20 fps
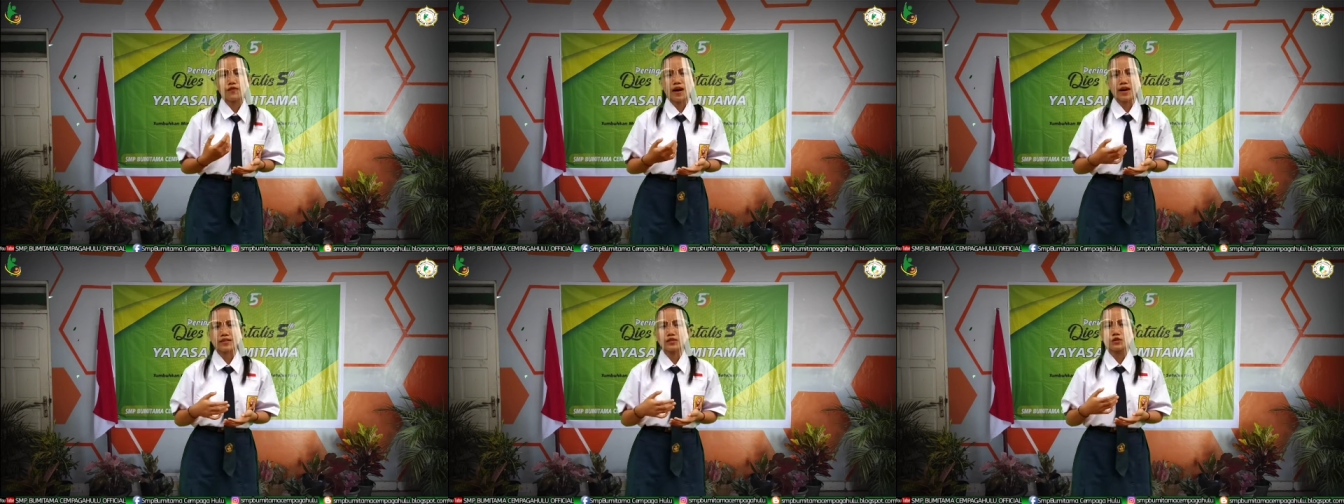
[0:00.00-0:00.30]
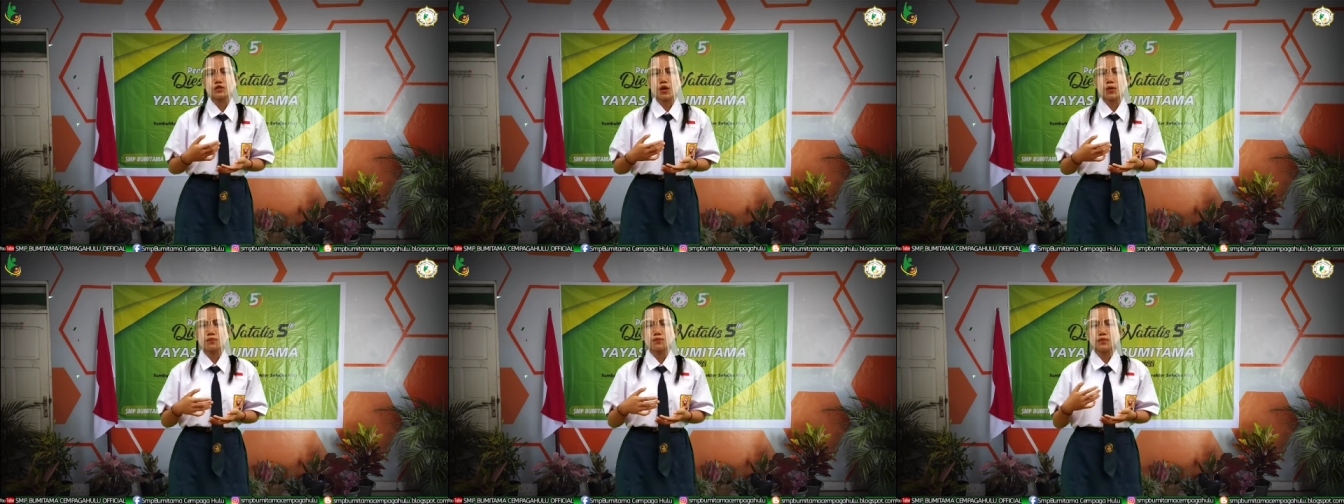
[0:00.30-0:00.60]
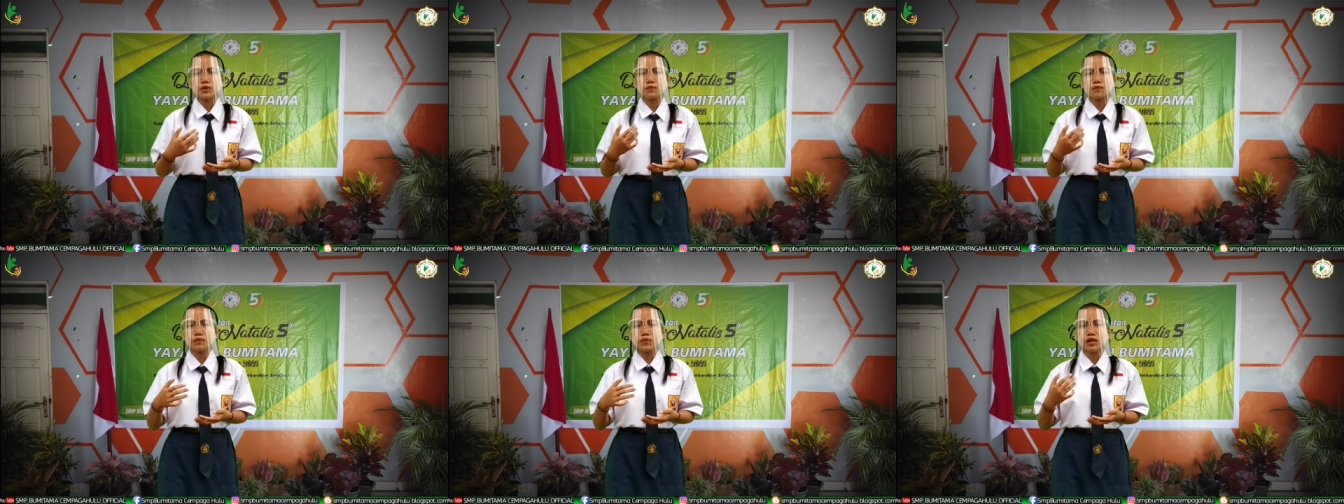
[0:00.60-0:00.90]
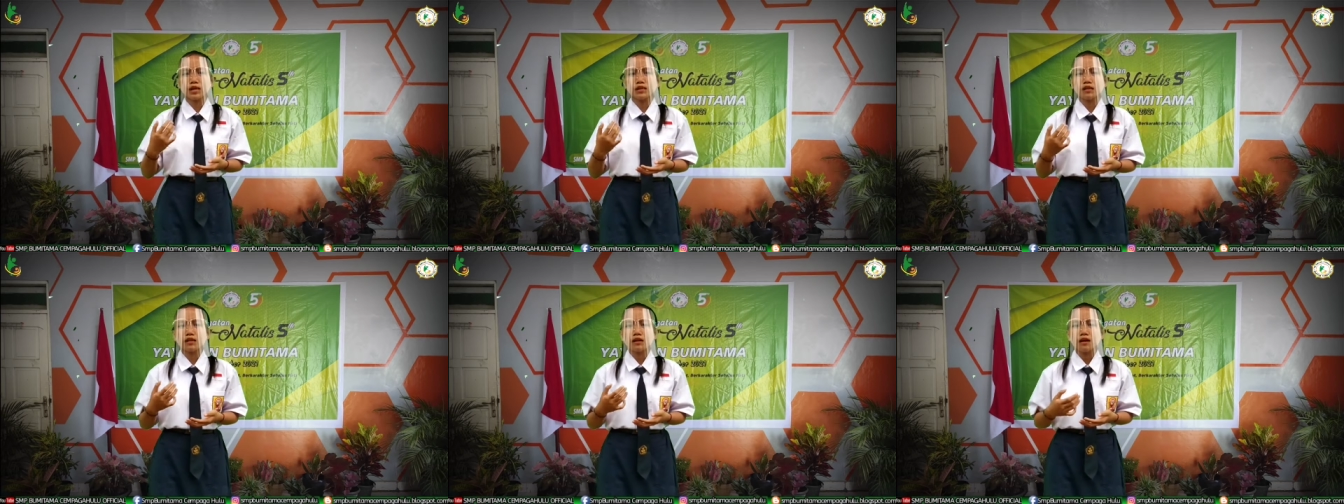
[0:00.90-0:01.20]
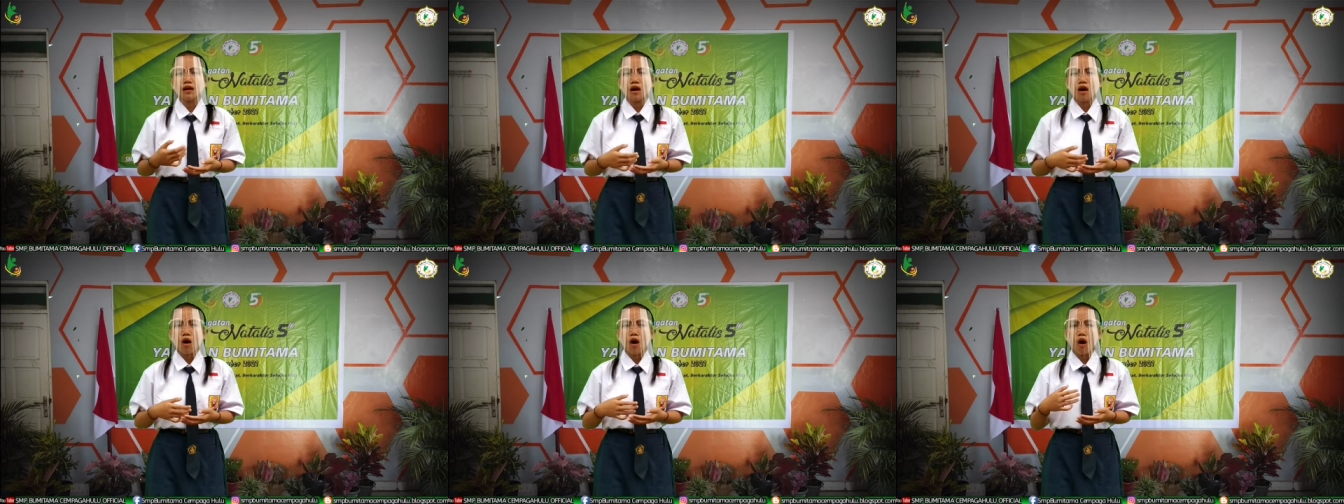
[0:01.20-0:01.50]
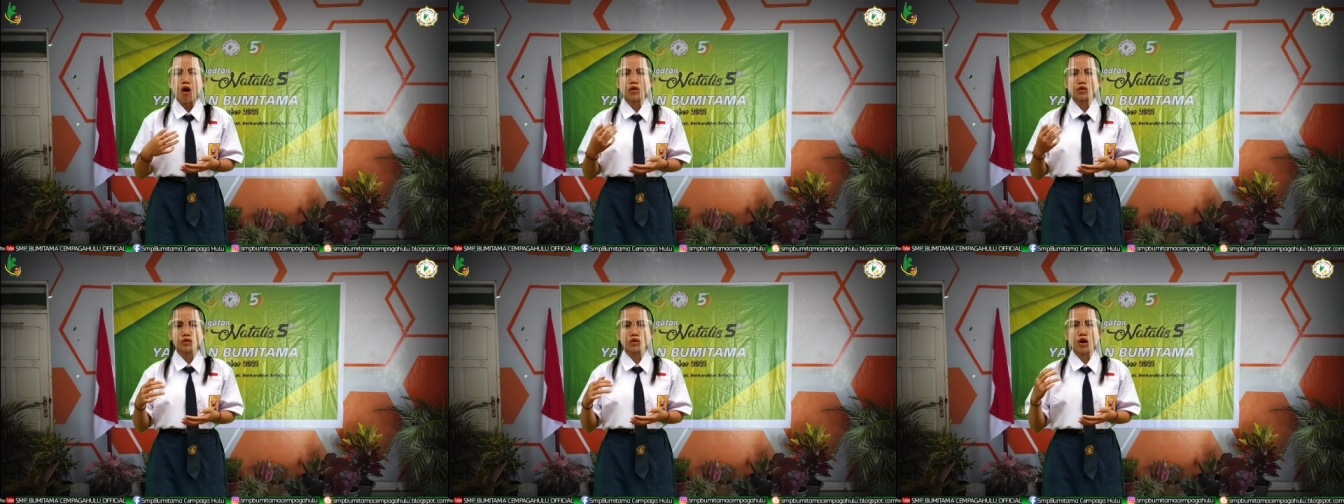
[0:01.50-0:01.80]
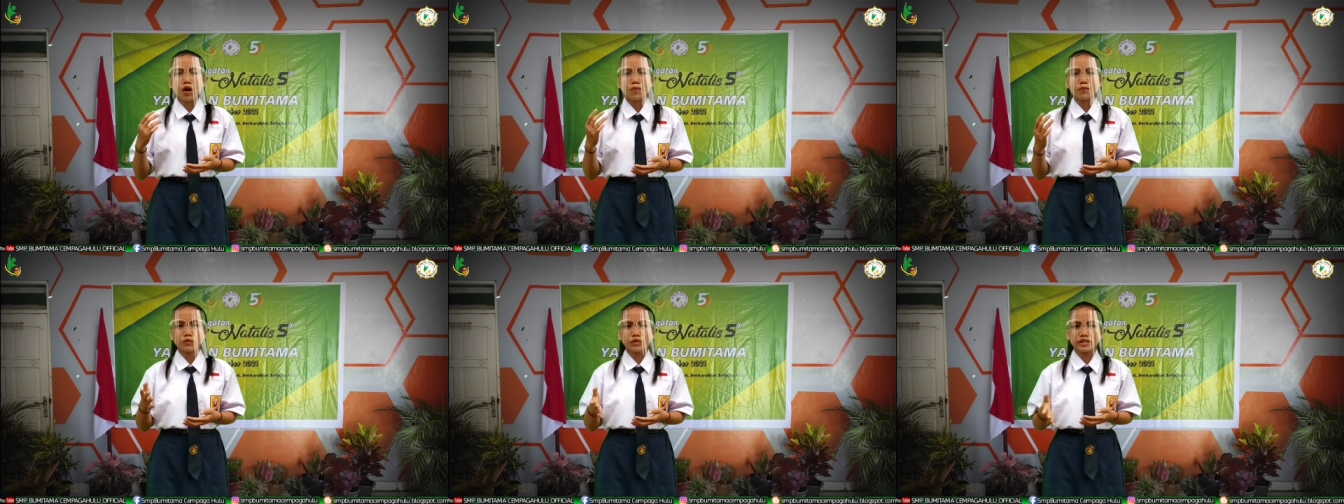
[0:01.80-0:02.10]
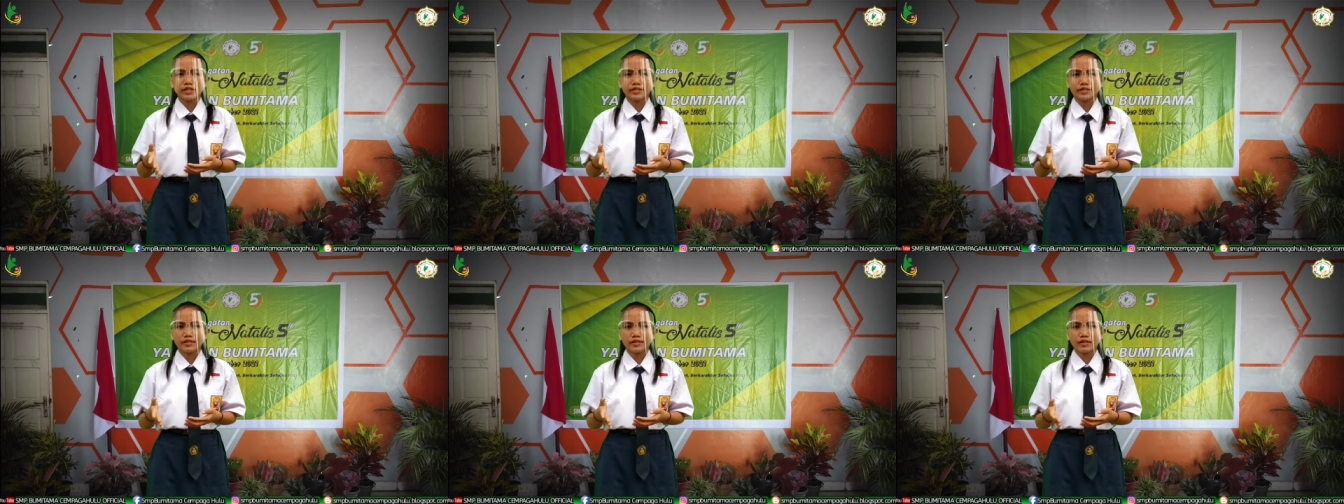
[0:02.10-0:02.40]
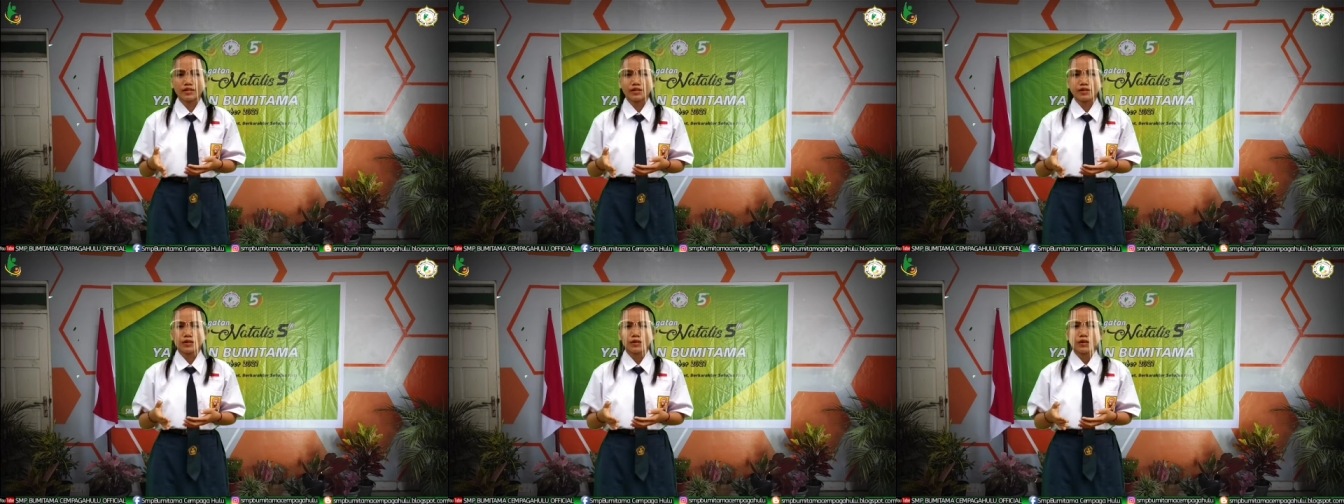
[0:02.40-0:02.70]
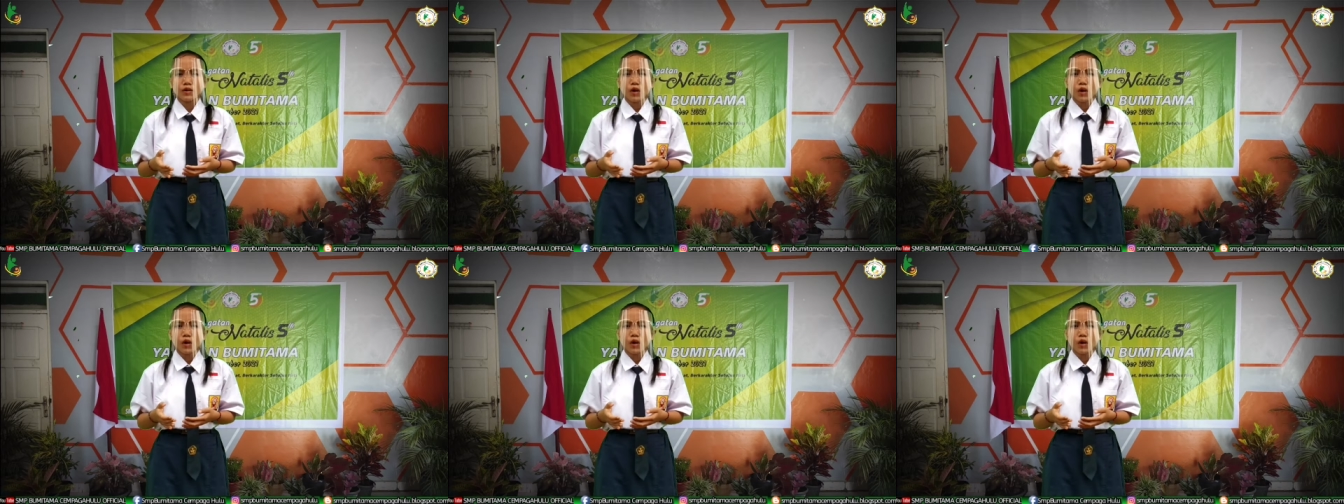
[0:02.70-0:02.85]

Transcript: find some people or community